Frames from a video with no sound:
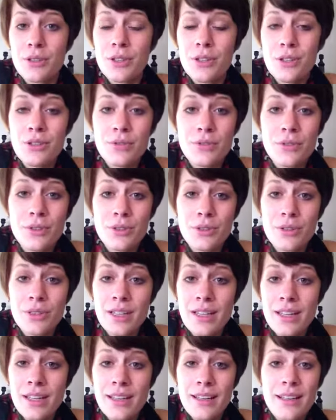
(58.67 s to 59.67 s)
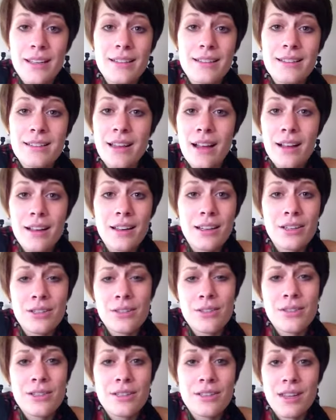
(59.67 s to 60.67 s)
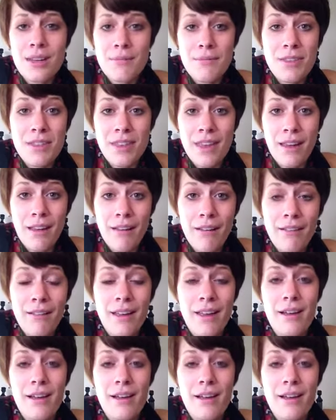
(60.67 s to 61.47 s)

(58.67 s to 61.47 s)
Cooked food, it's not going to do the same thing.